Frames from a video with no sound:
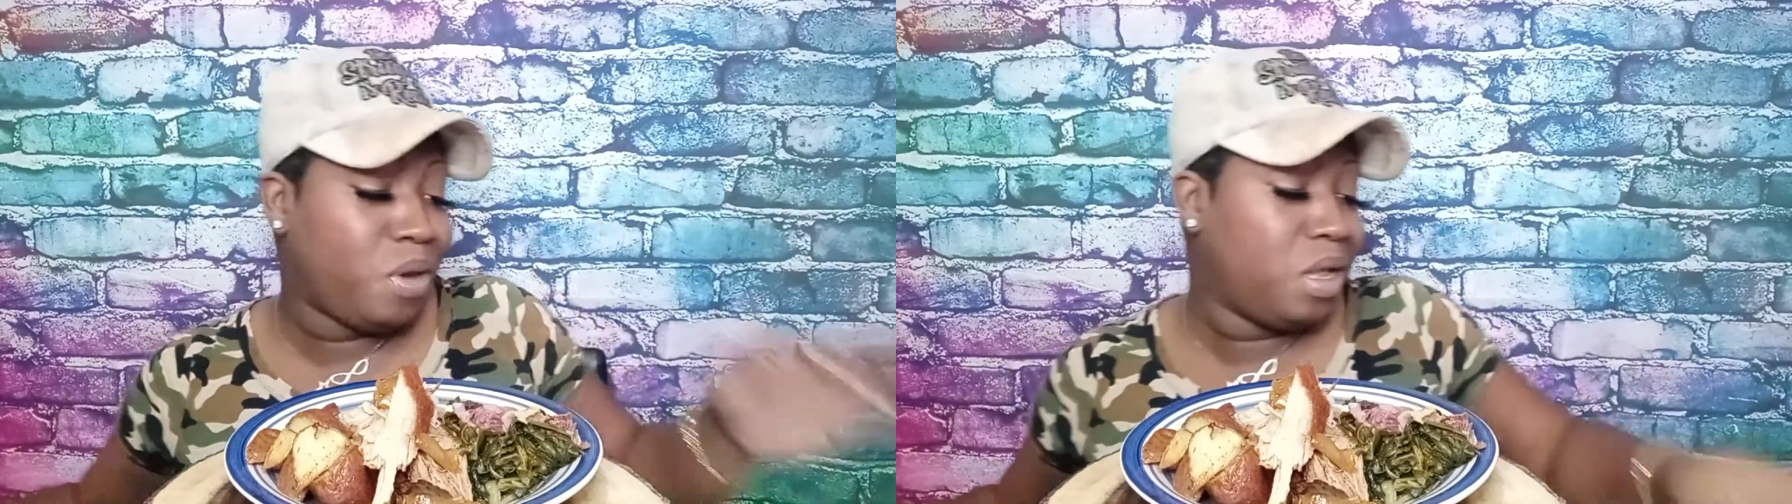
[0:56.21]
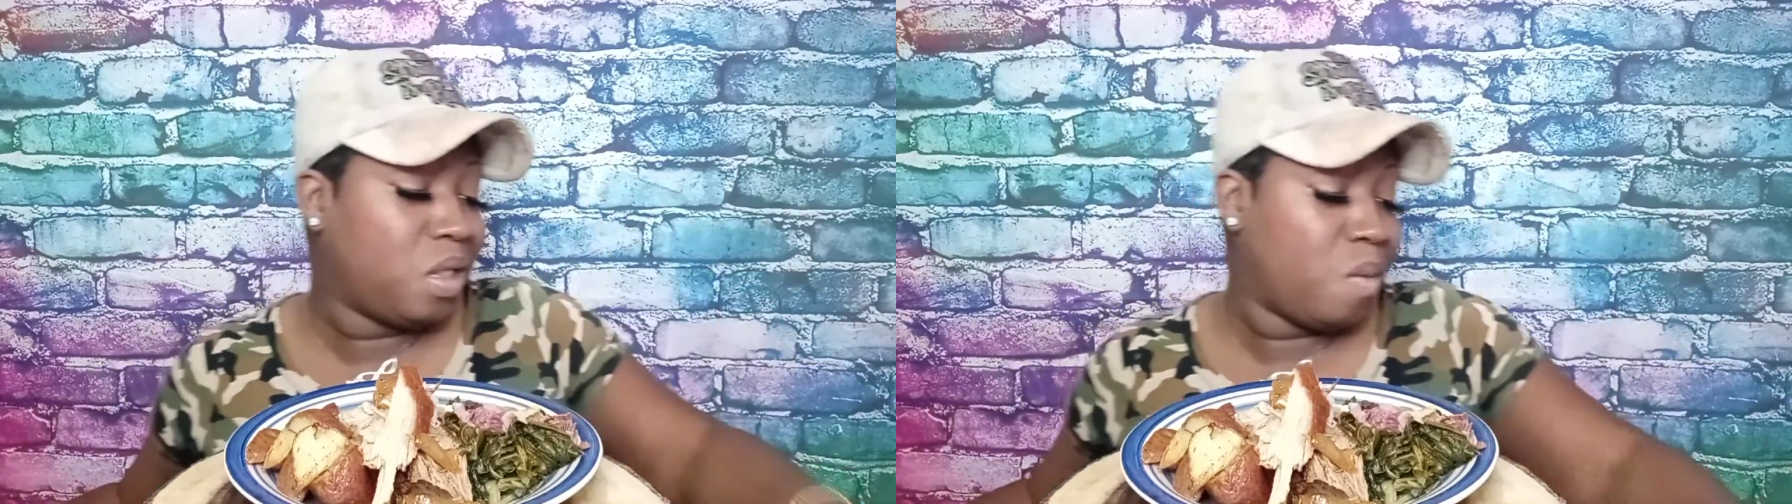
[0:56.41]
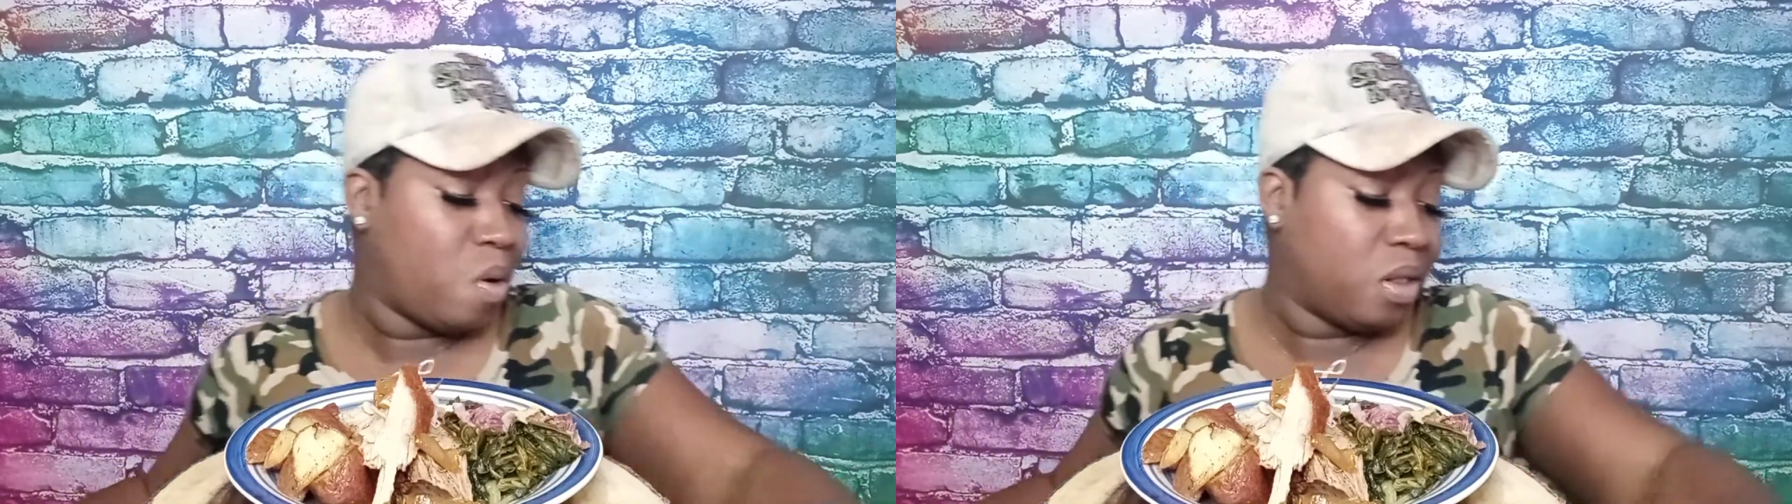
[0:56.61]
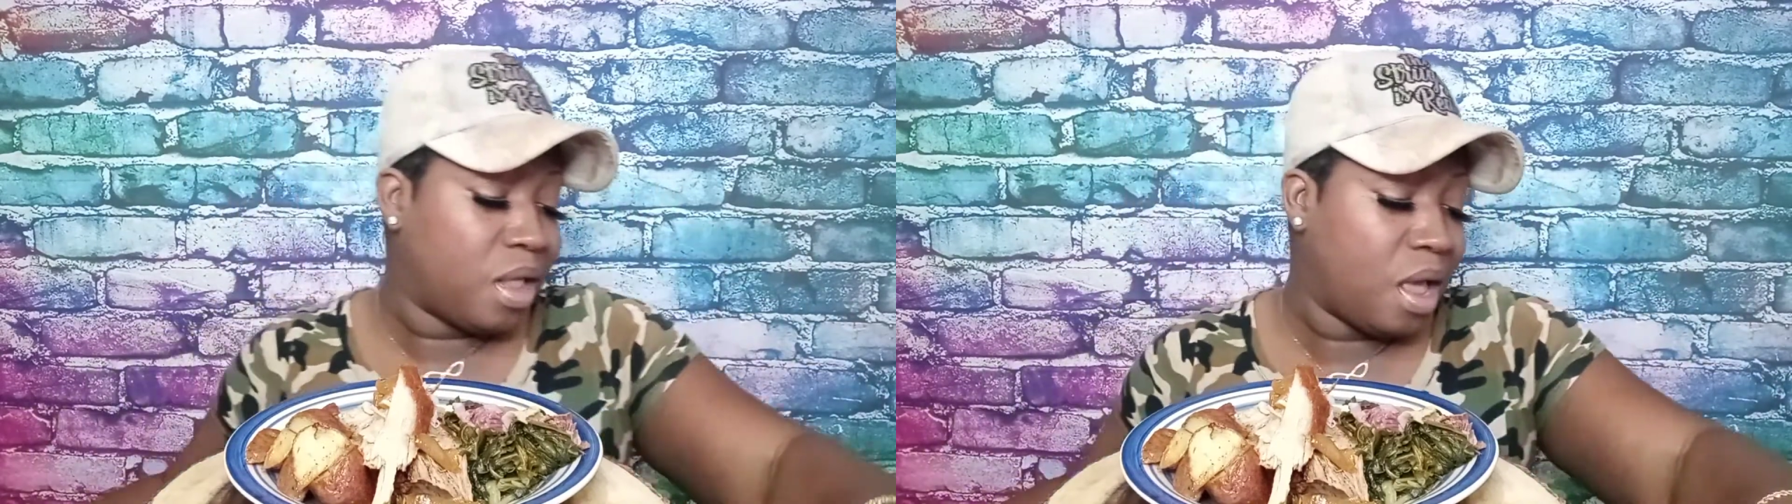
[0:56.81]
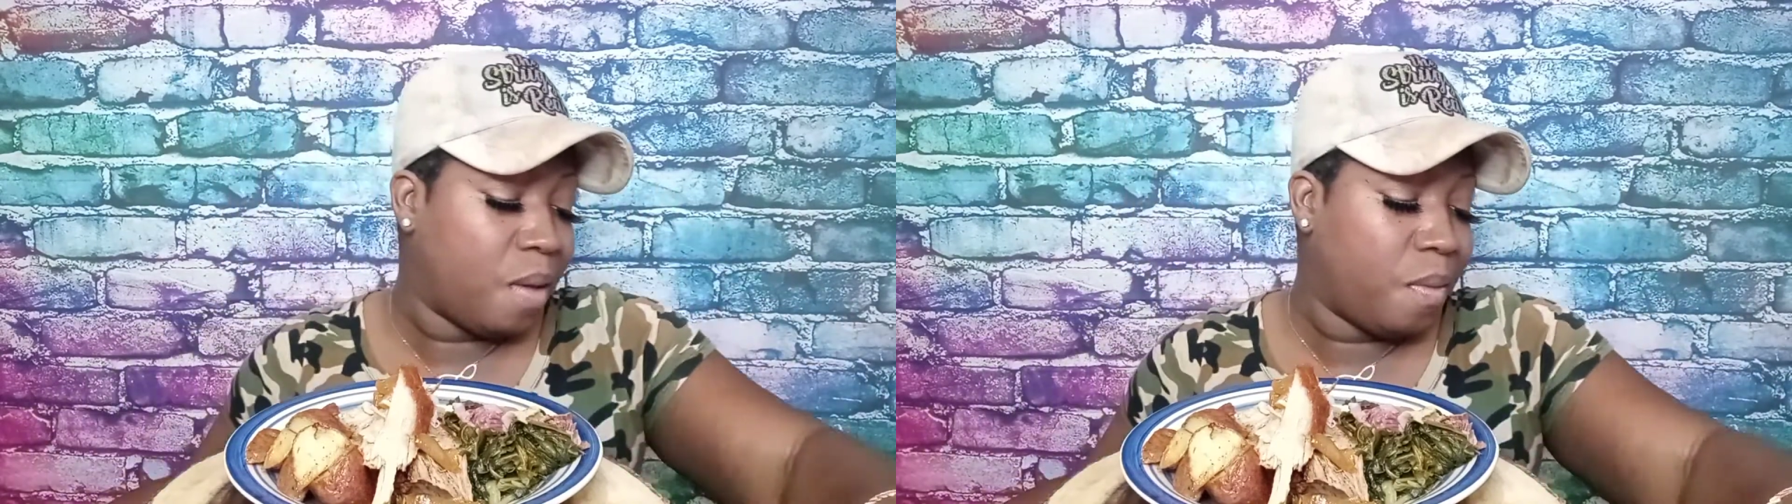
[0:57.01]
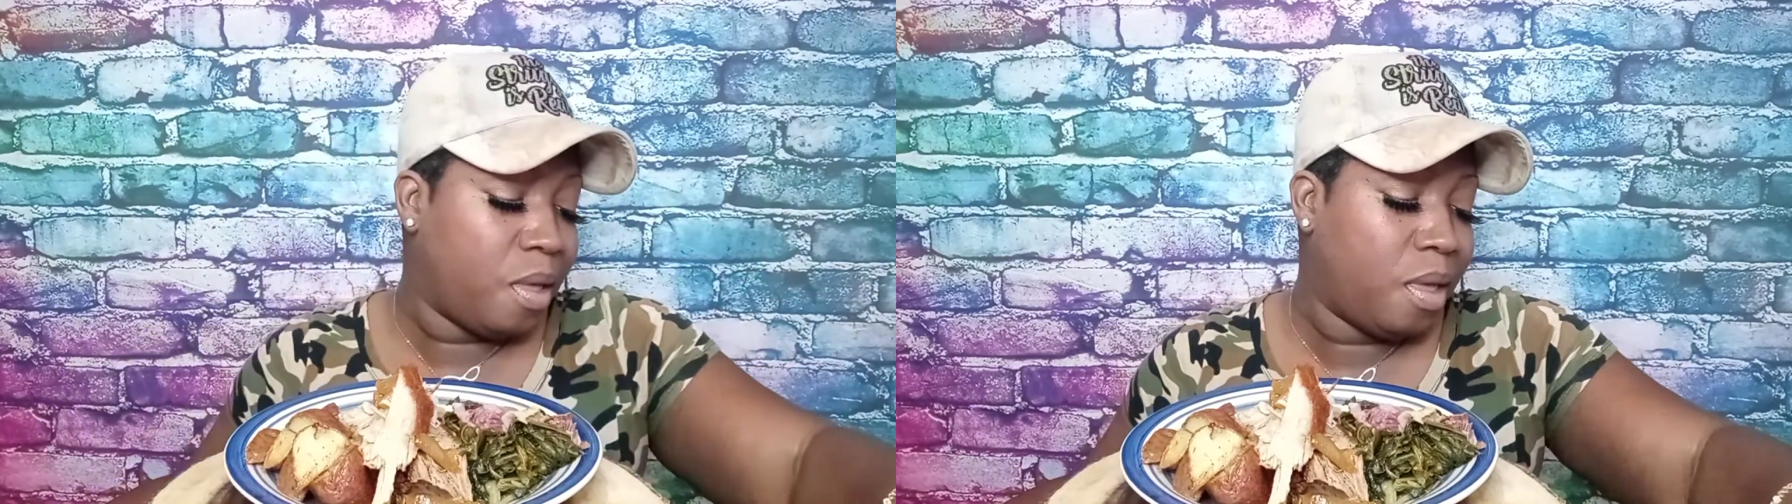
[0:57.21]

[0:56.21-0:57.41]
You need something on the top.